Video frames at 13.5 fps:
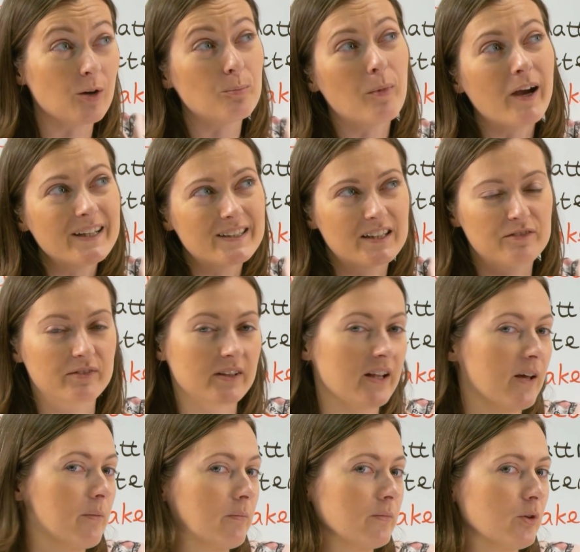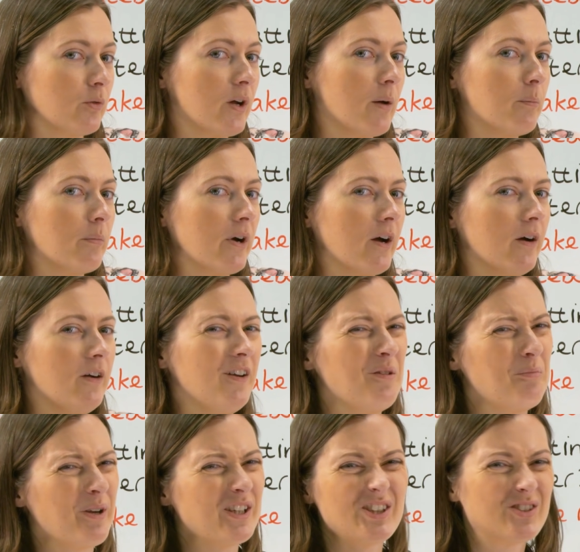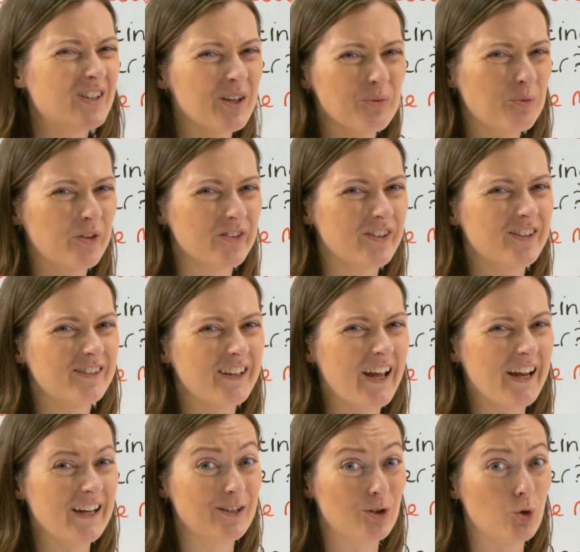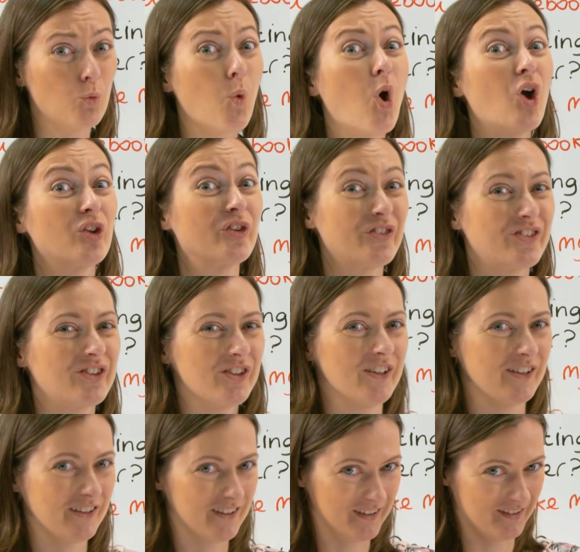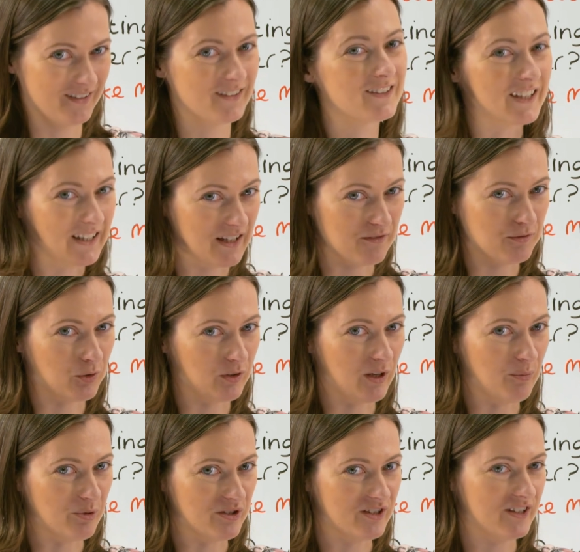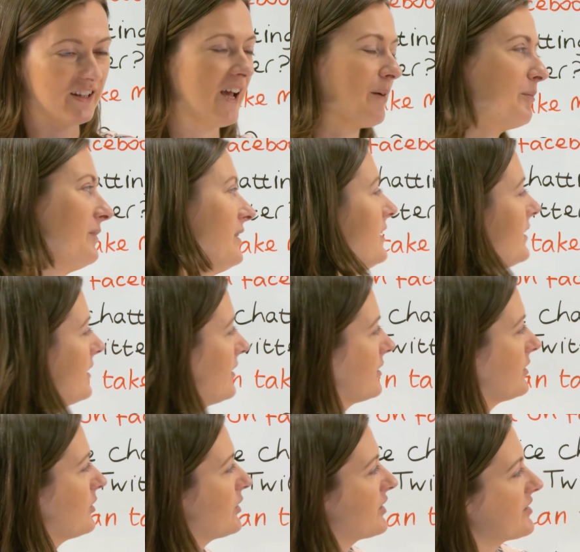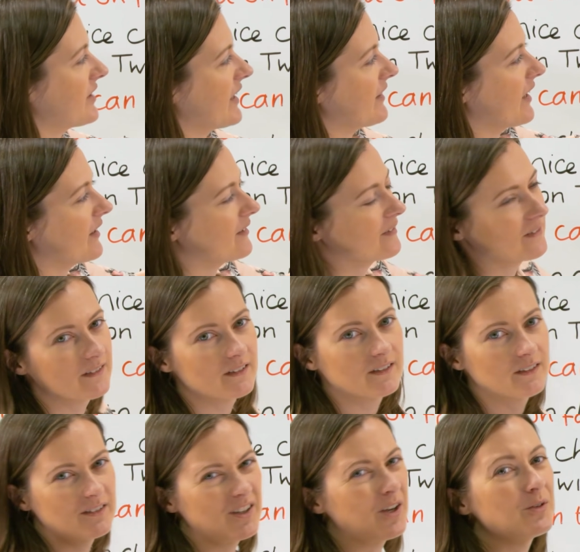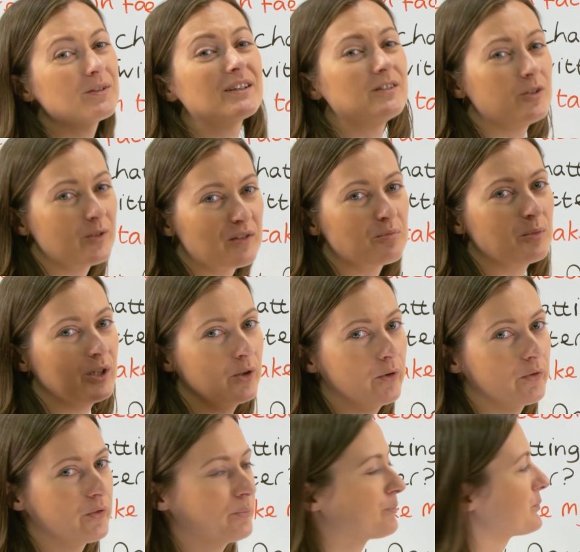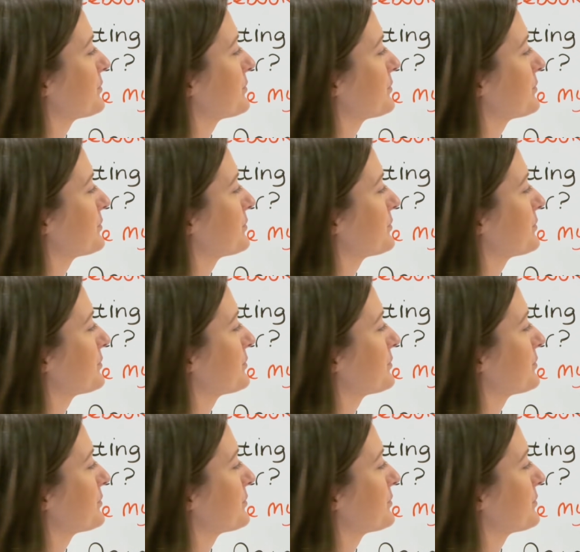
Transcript: mind giving them your number, but you don't want to say you want to give your number to them, you can say that. "No, you give me yours."